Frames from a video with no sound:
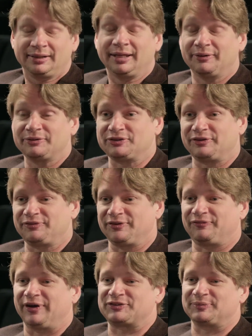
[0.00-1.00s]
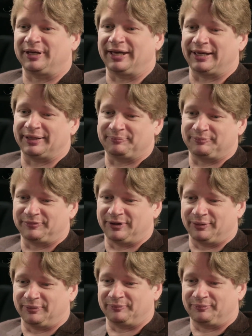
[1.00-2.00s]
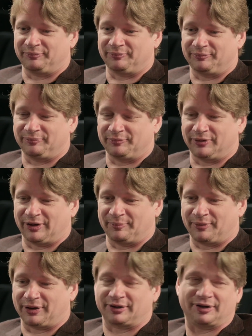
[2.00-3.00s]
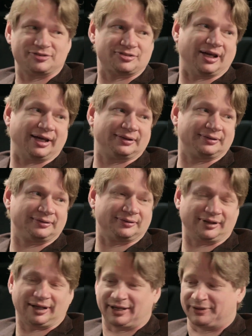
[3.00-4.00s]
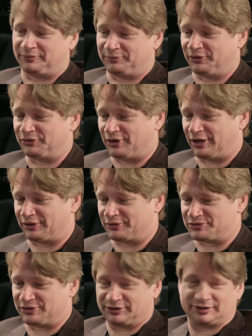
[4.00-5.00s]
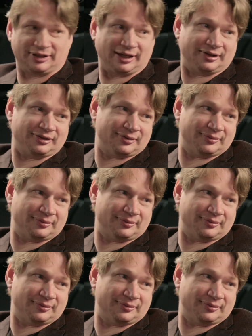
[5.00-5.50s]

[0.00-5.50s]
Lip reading: Yeah, it was all VFX. We had, Mark on set, and he had real tacos that he could hand